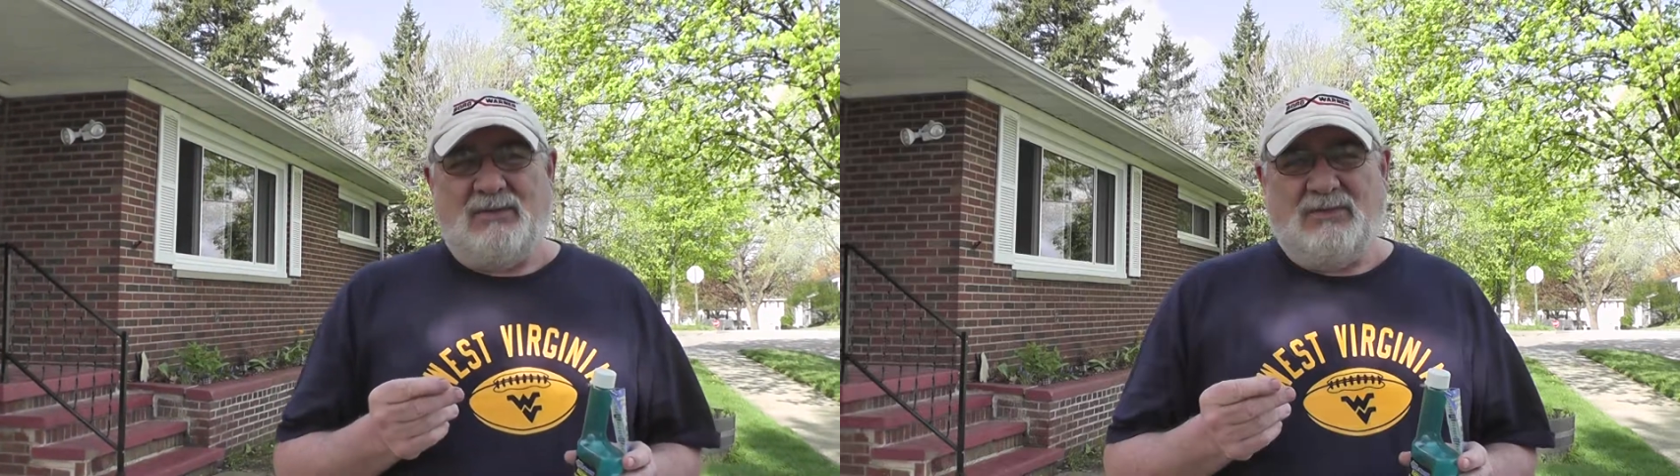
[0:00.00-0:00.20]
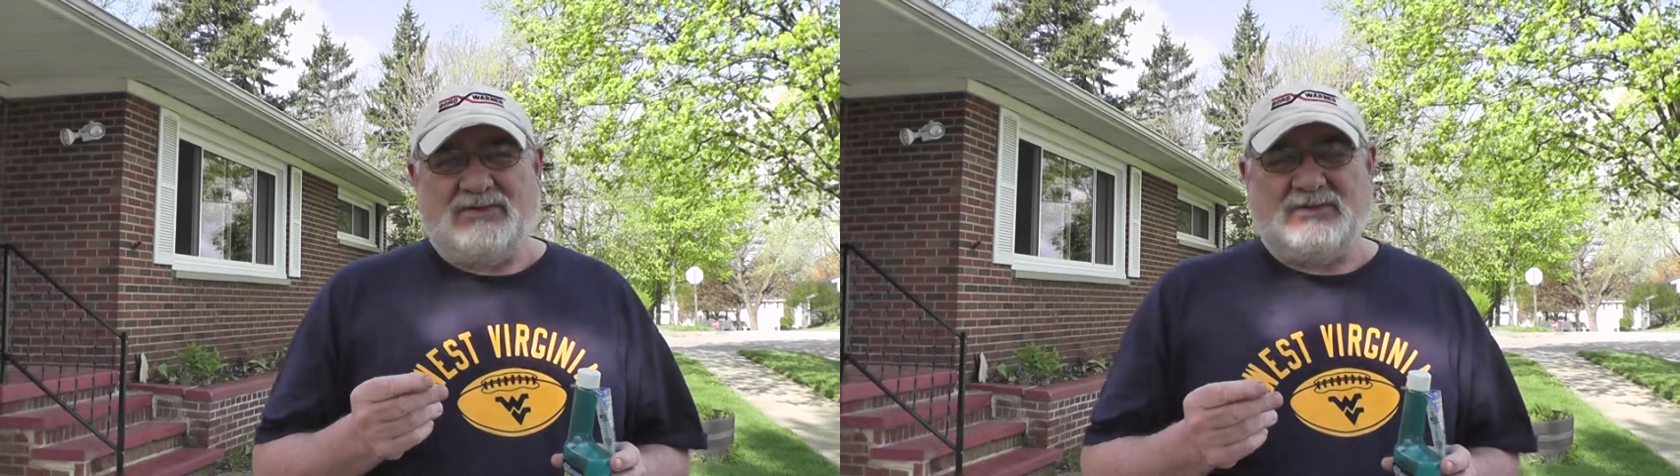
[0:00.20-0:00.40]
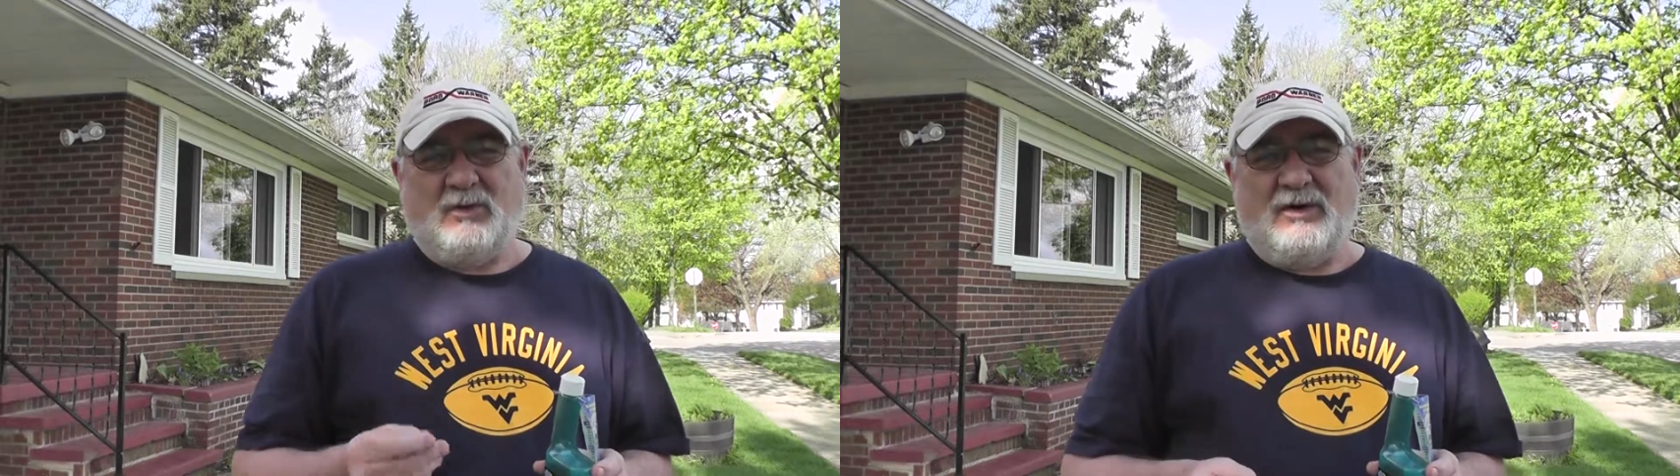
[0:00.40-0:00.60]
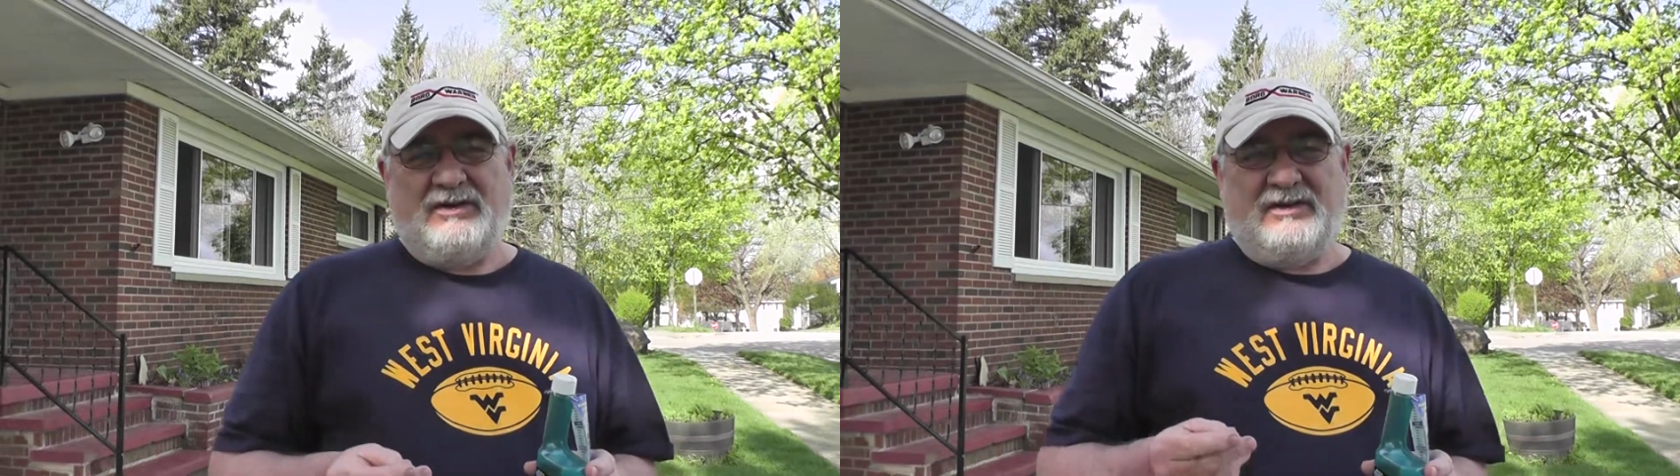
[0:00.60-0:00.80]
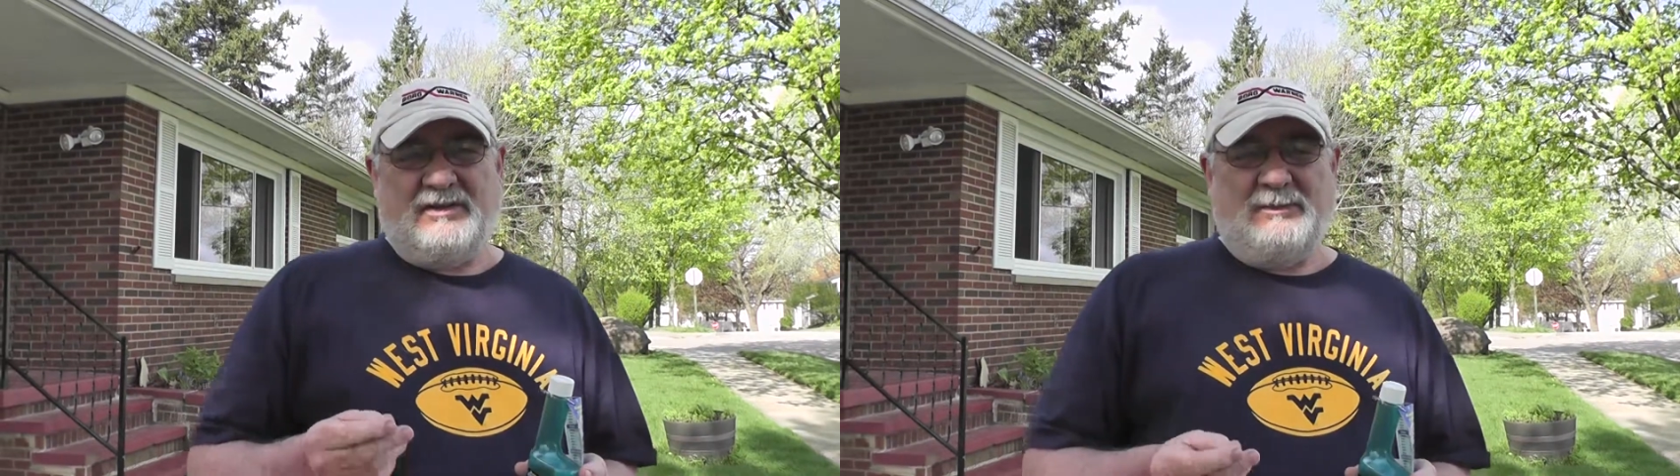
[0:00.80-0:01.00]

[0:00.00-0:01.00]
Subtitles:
stored the